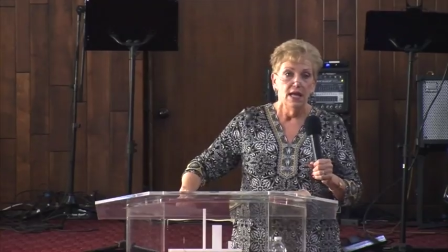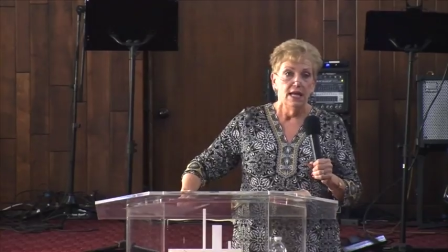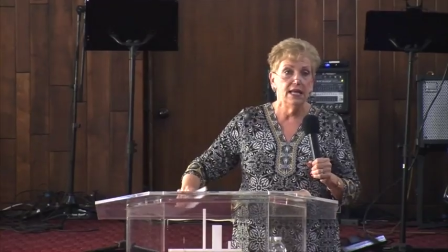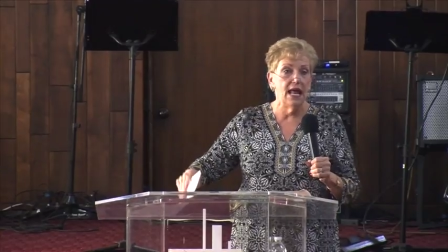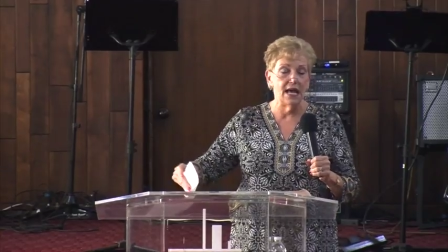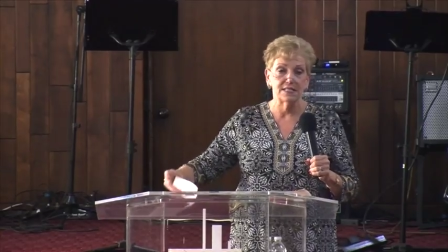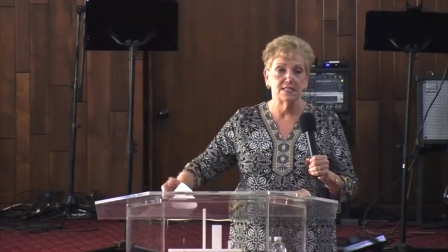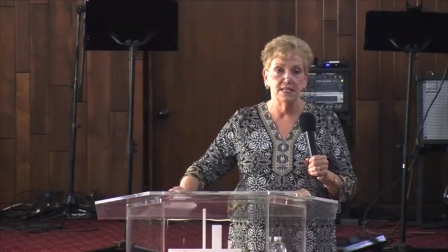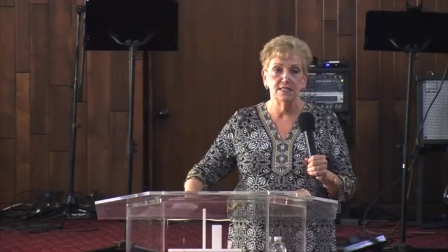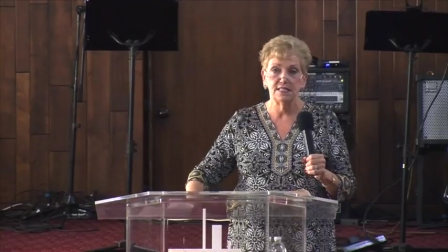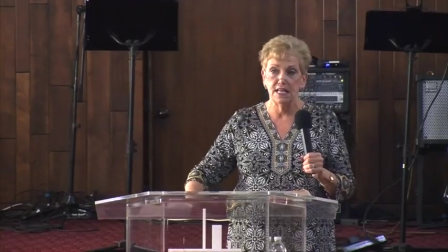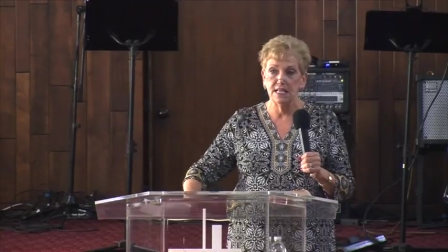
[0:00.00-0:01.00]
in
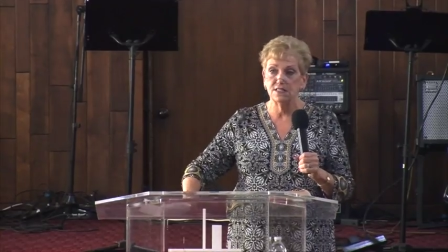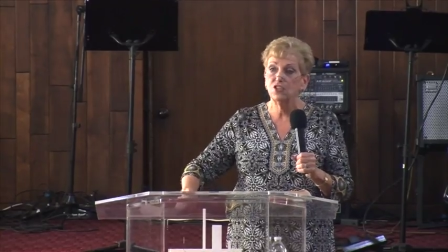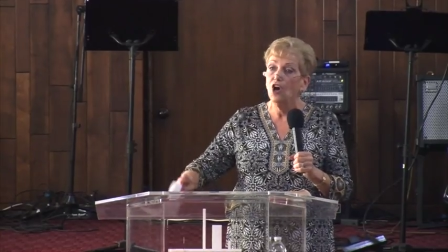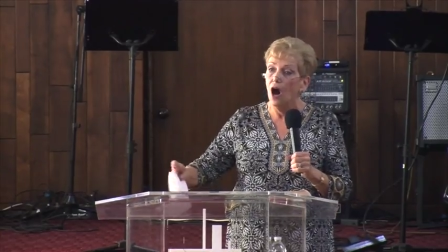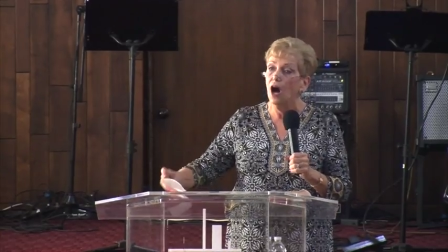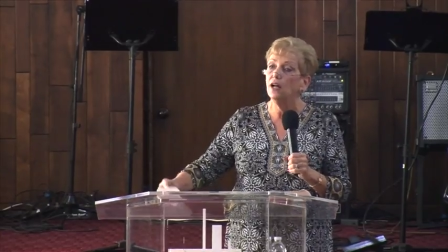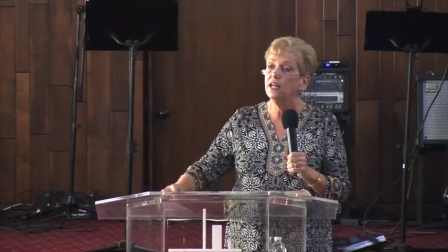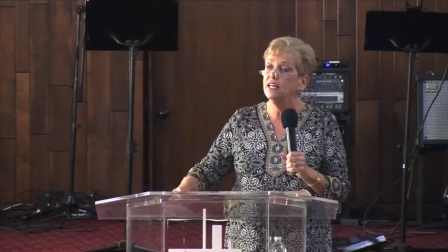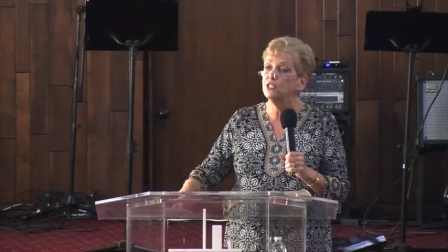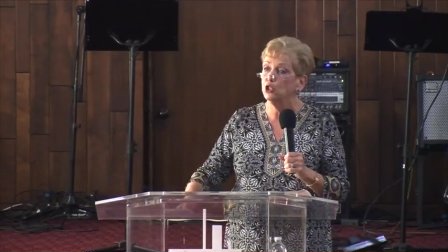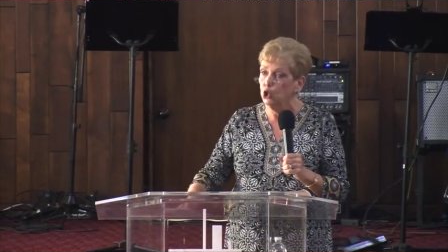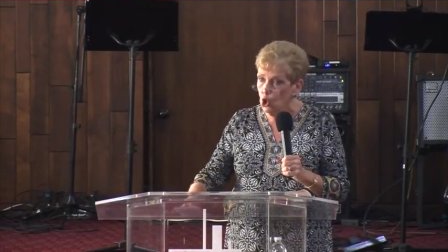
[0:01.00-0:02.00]
essence, is God
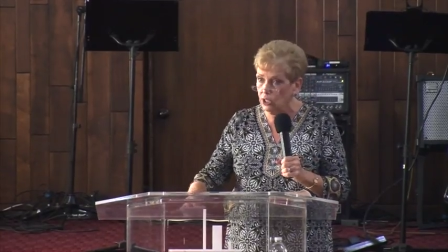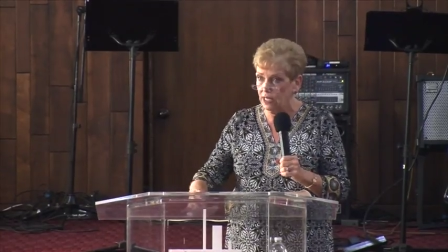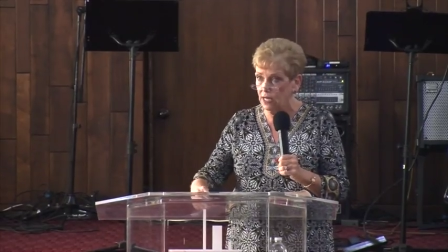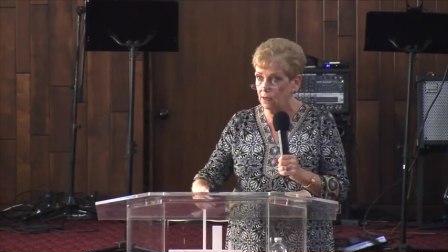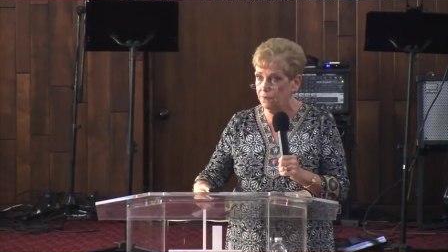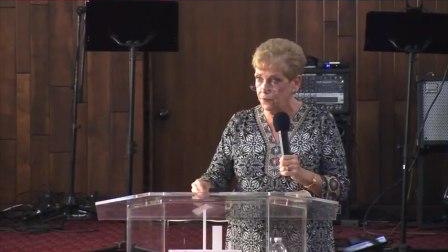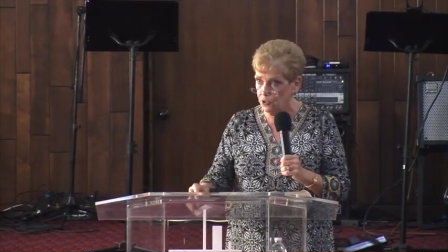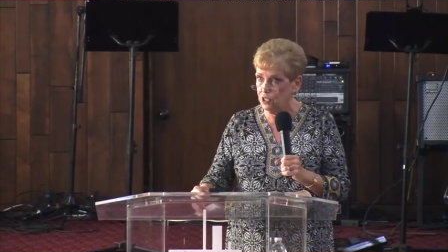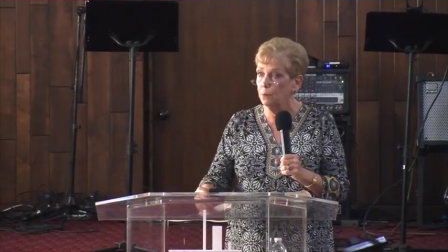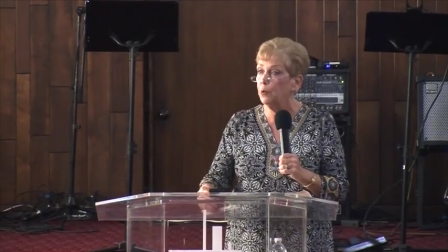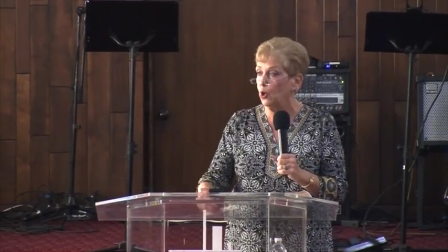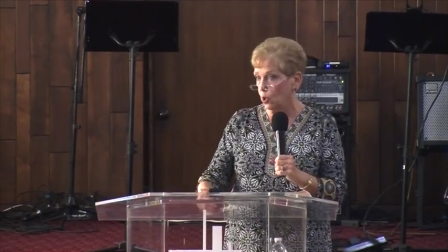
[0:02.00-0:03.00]
is looking for
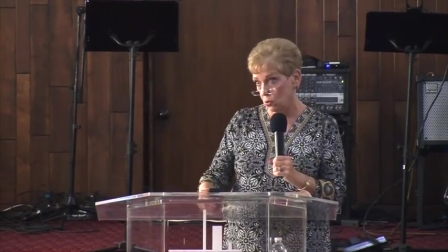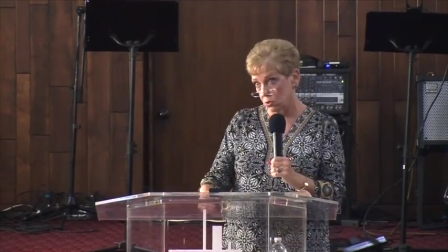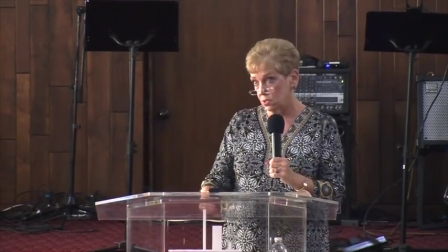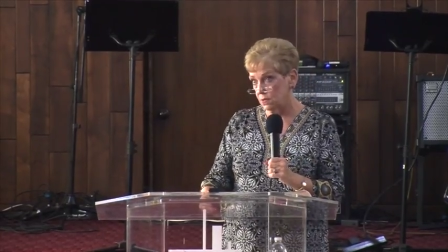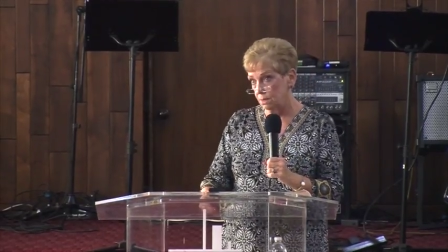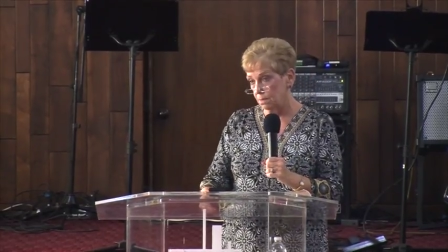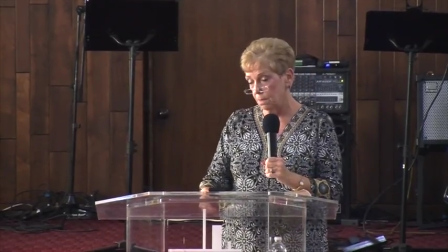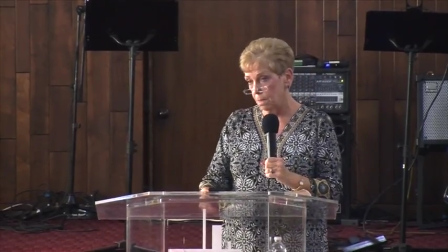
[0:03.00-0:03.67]
some pearls.